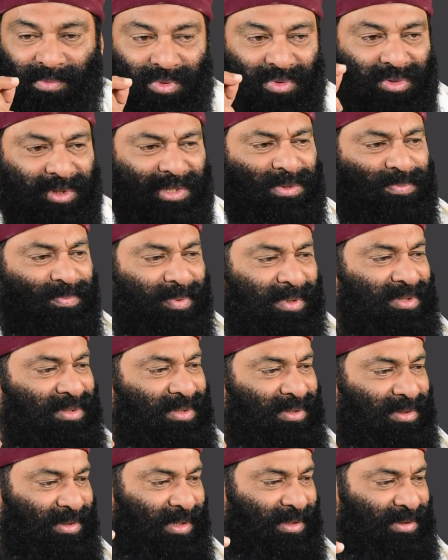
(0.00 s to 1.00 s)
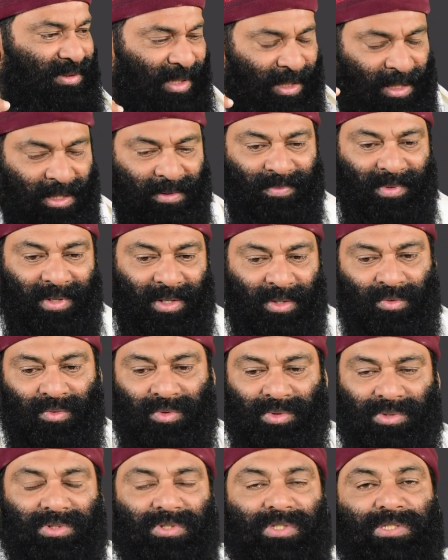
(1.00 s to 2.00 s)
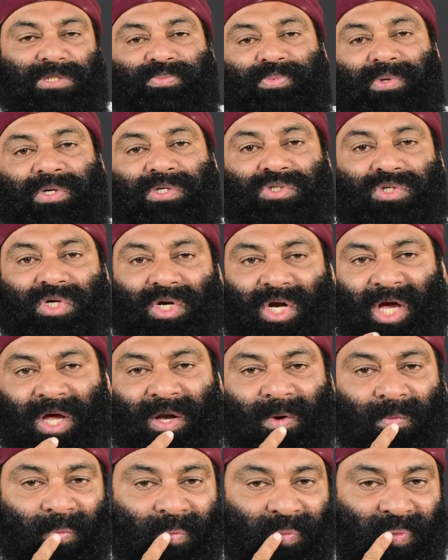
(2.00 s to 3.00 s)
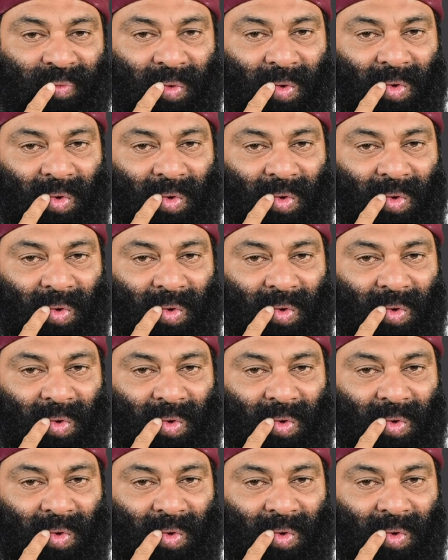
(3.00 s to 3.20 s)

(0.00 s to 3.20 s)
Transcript: Buddhist priests, in the sense, anybody who's in the spiritual line,